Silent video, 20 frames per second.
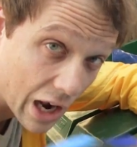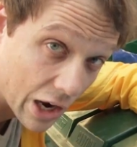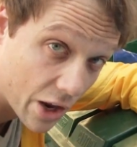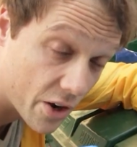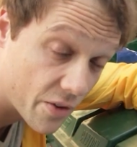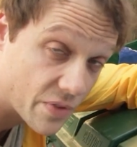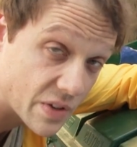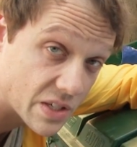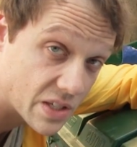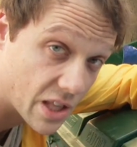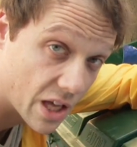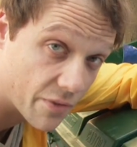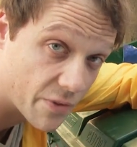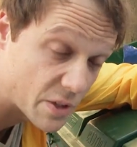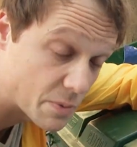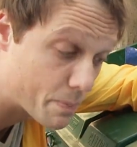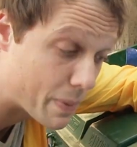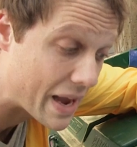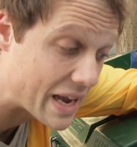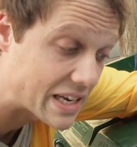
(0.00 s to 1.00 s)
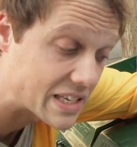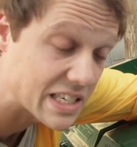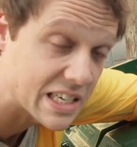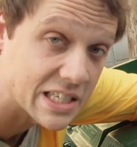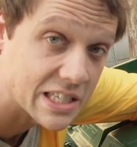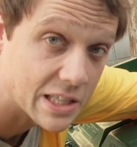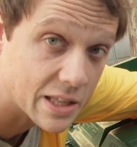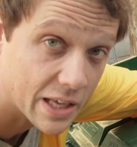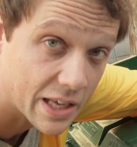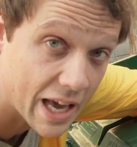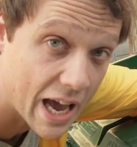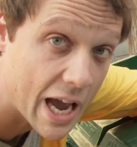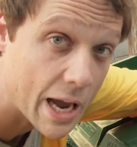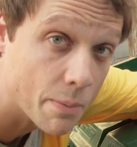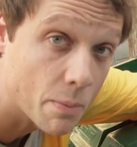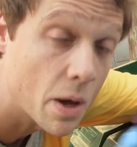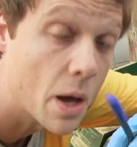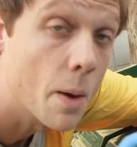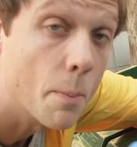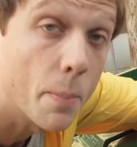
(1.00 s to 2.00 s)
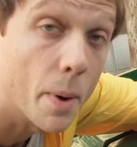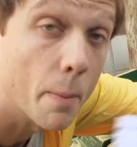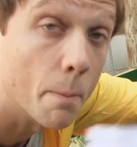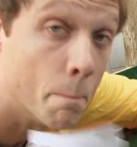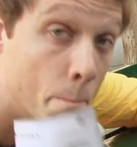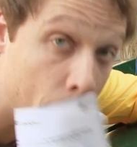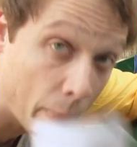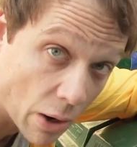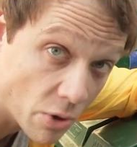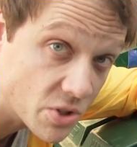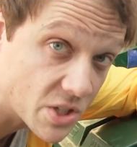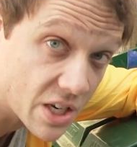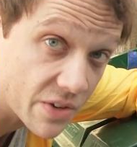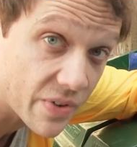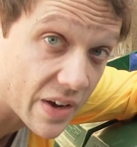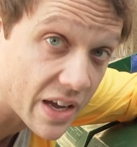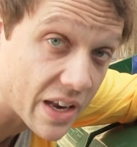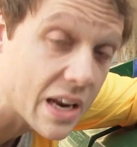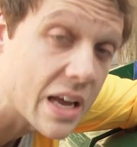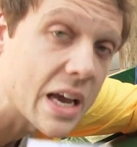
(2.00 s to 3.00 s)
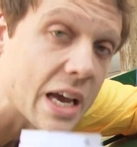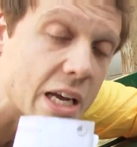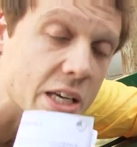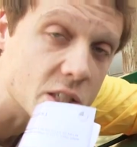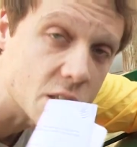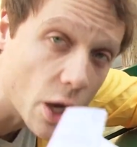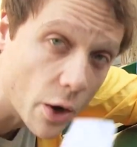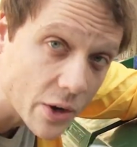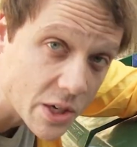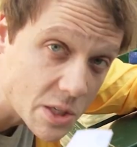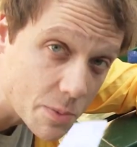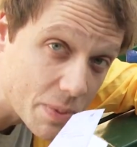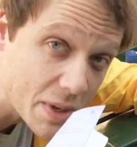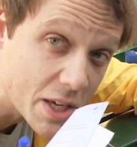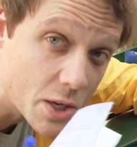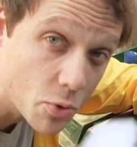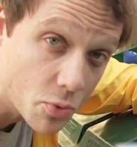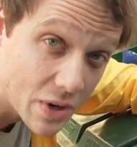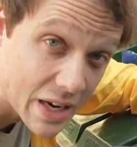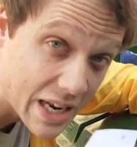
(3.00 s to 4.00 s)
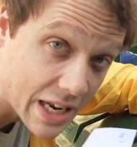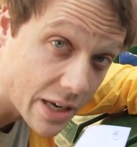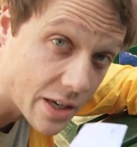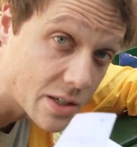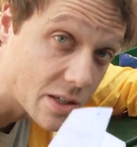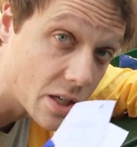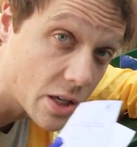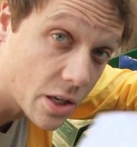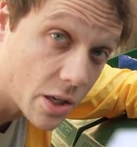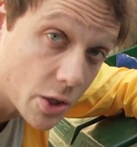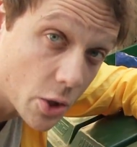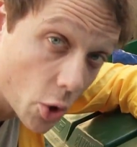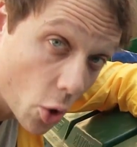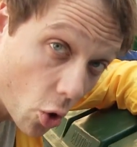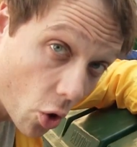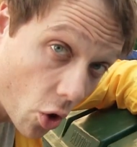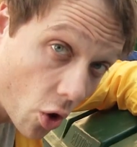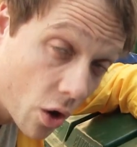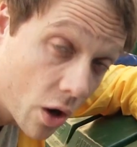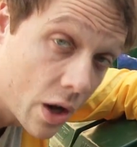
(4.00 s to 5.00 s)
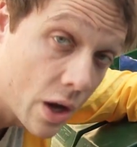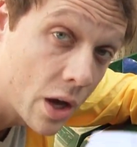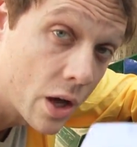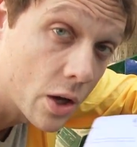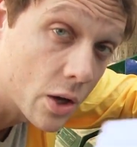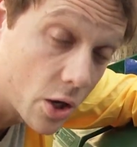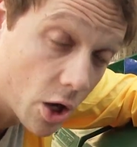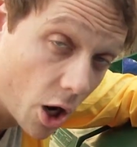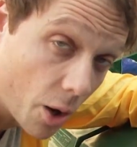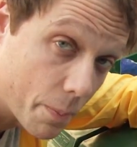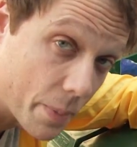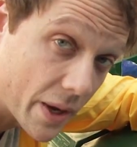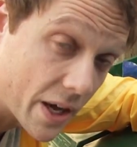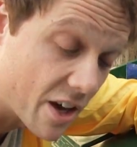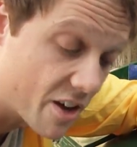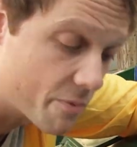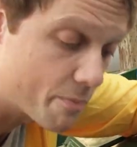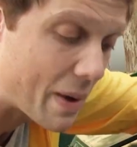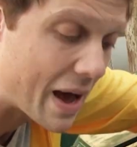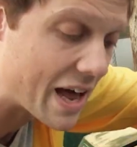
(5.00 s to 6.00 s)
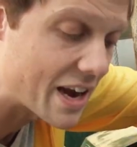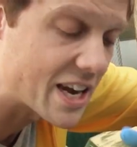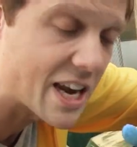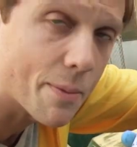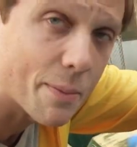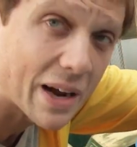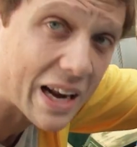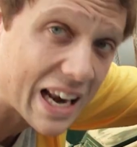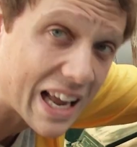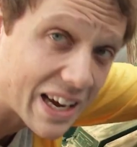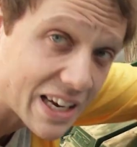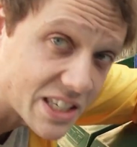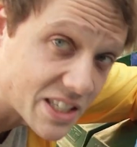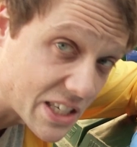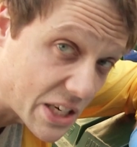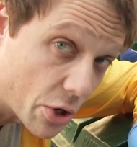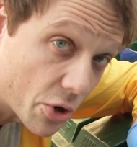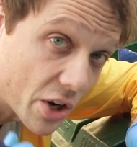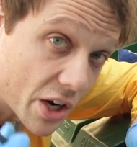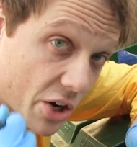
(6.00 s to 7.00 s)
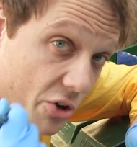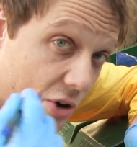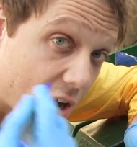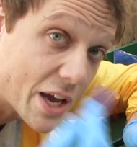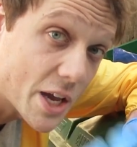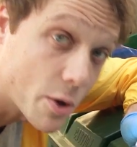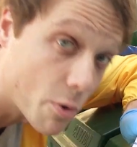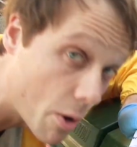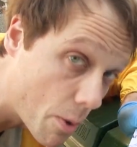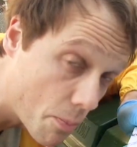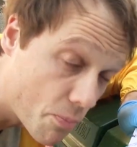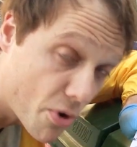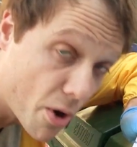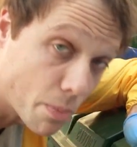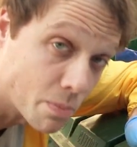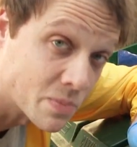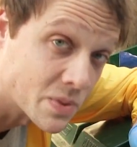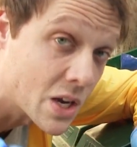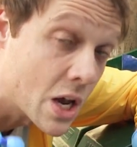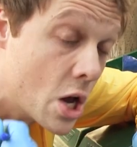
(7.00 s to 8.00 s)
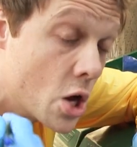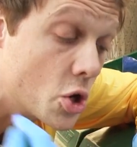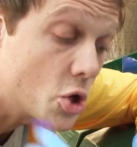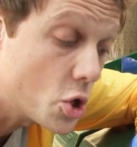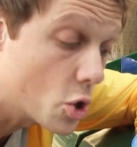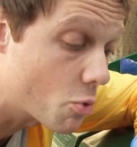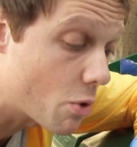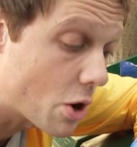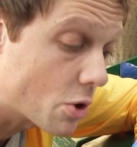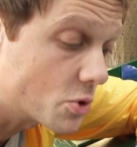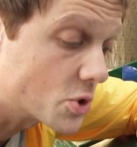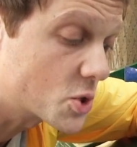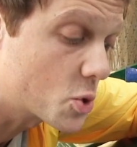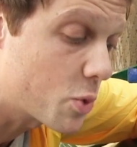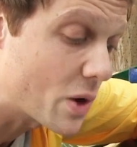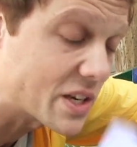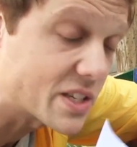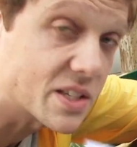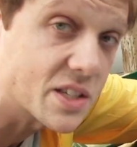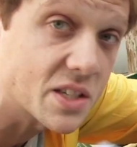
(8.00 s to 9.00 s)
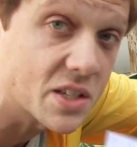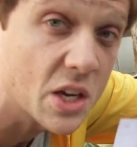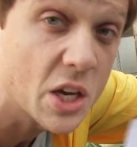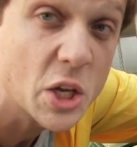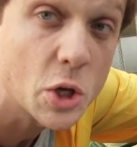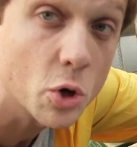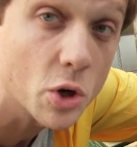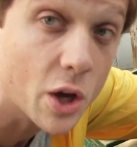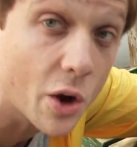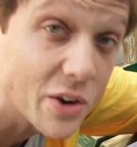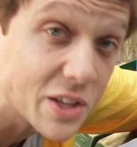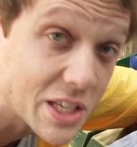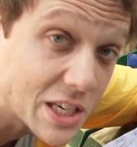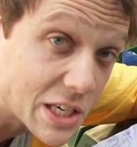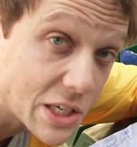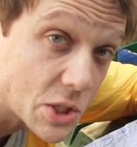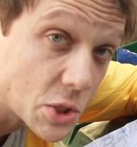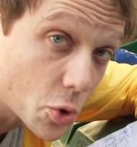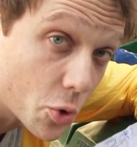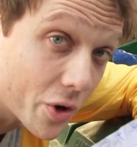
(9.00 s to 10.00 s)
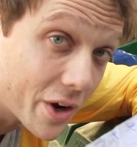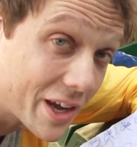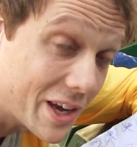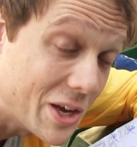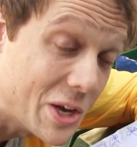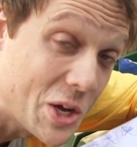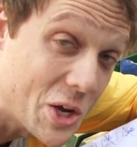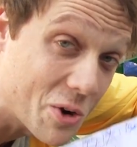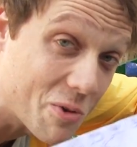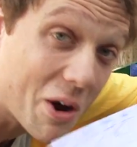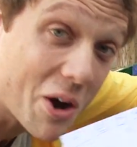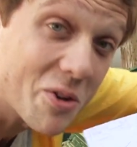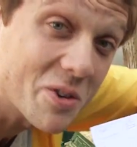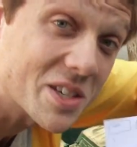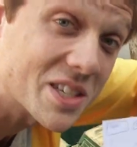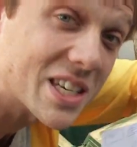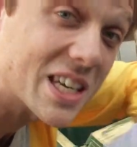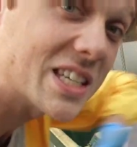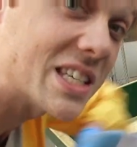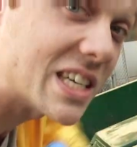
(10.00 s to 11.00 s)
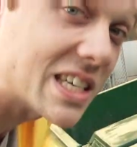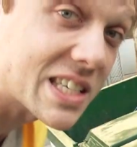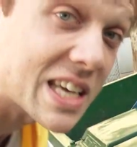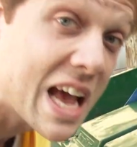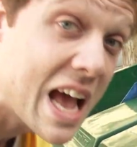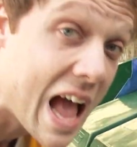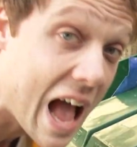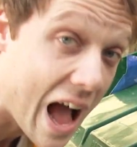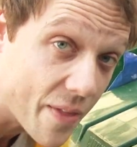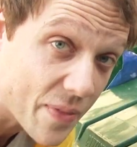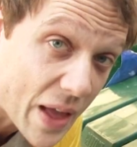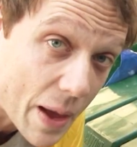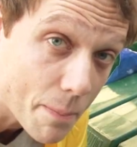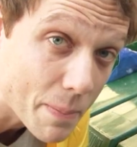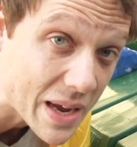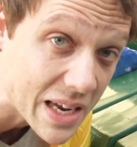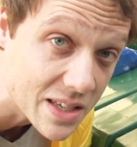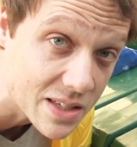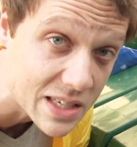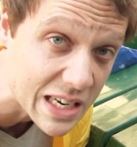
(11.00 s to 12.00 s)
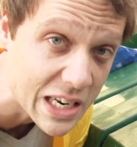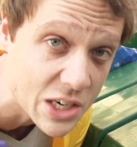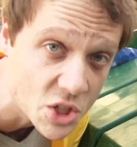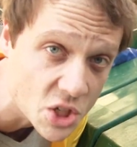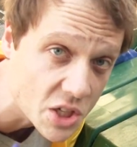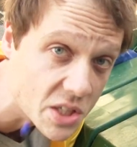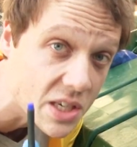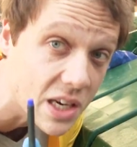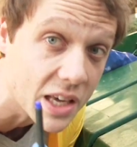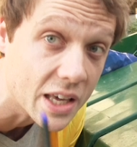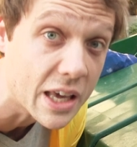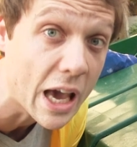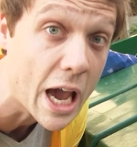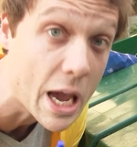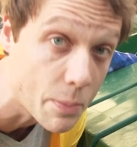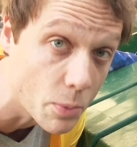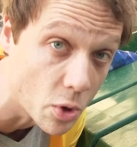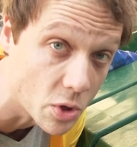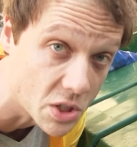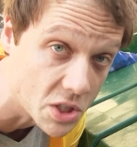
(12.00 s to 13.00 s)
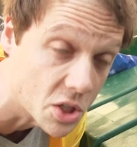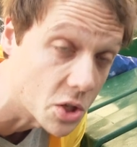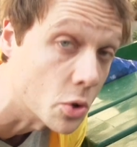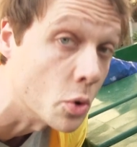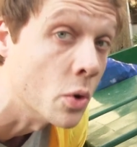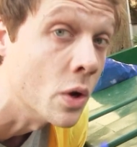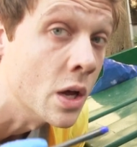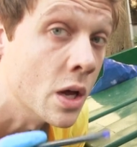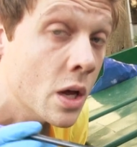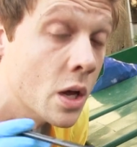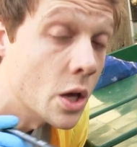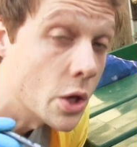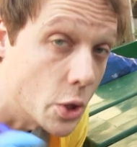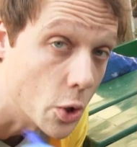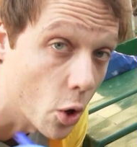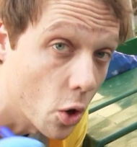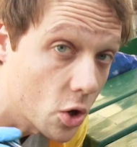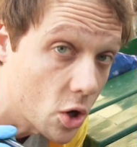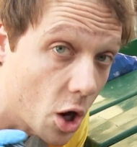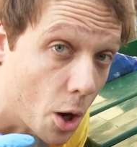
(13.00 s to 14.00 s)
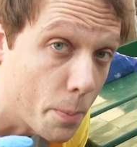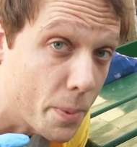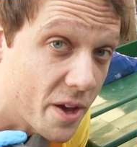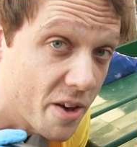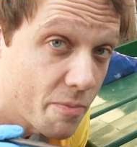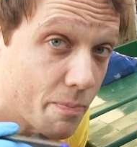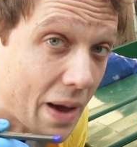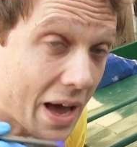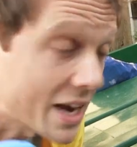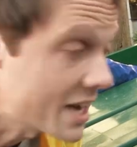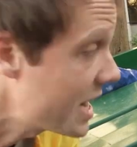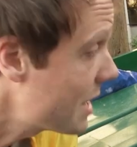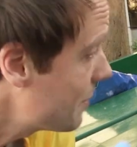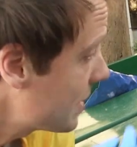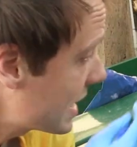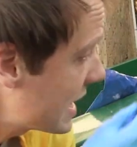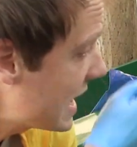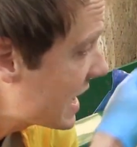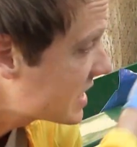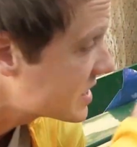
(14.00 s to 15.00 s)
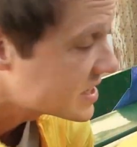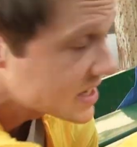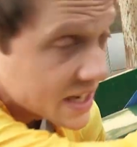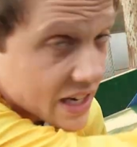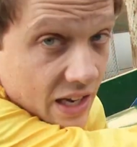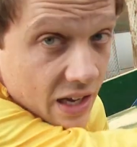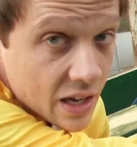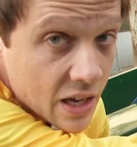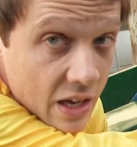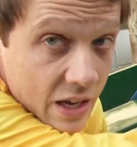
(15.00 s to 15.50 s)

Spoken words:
a lot of this stuff is baked into the game, but most of it is going to be unique to your copy of Pandemic Legacy. You're going to create your own problems, your own twists, you're going to destroy your own cities, and that means in just a game or two, your copy of Pandemic Legacy